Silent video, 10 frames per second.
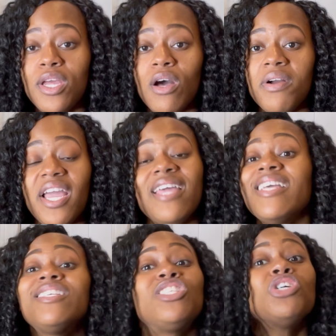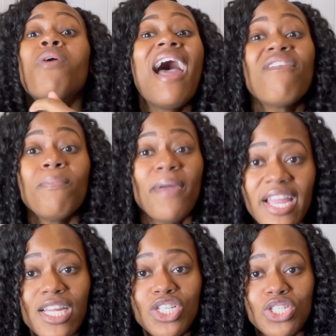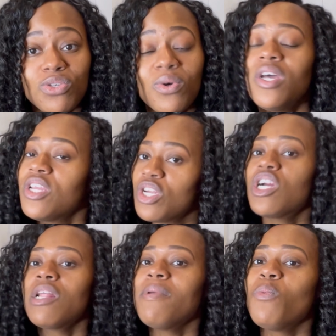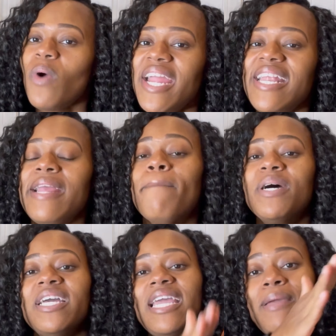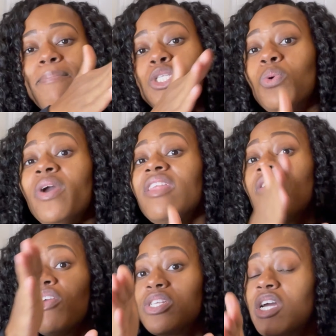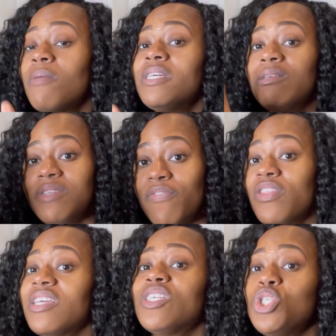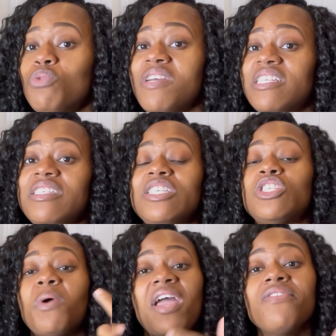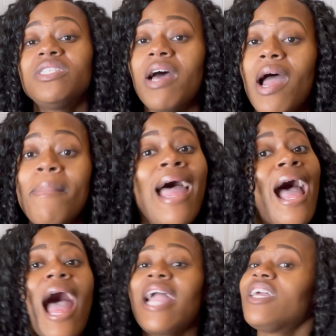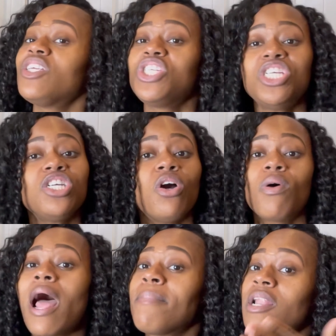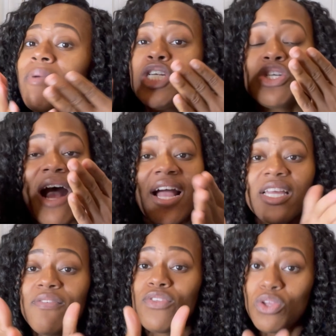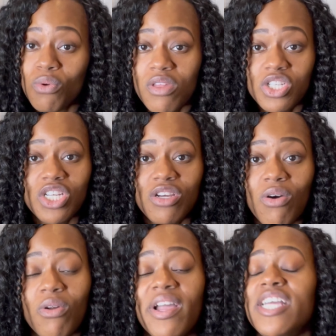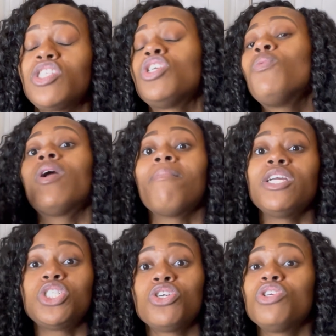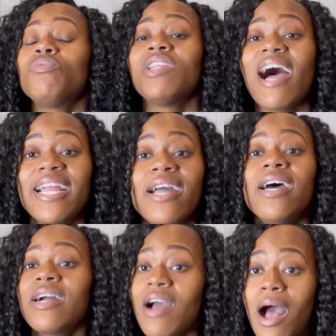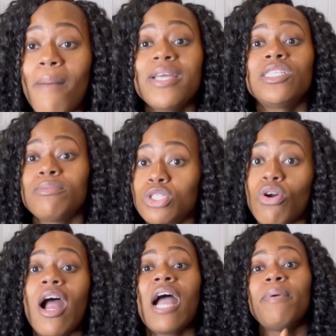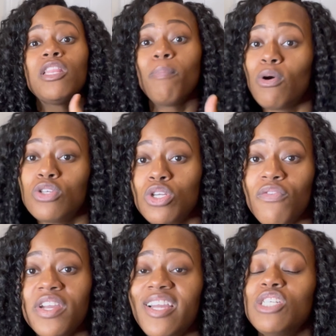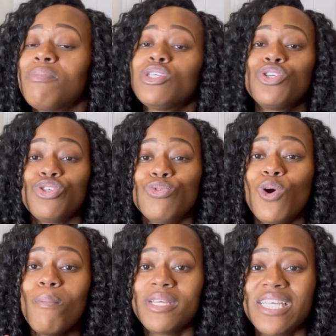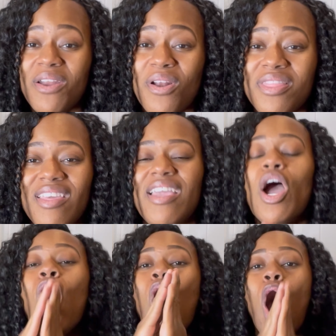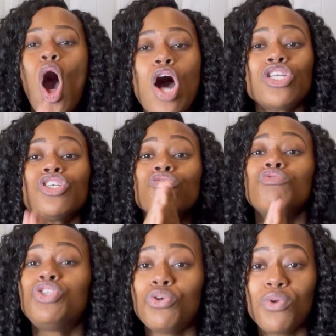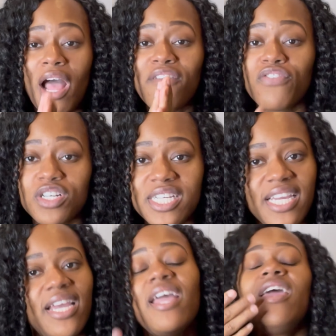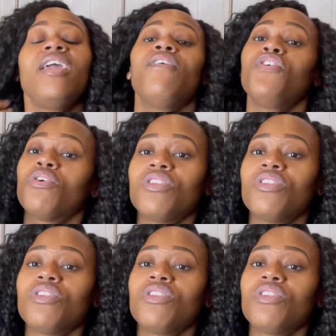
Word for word: okay, and they still haven't paid you, you're gonna be waiting, but in between them, there's gonna be some different things that you may see. So every time I get a cheat code, I'm gonna make sure I give you the cheat code, okay? So you wanna make sure you like, comment, subscribe, hit the post notification bell so you don't miss out on a thing. Also, do not forget, if you're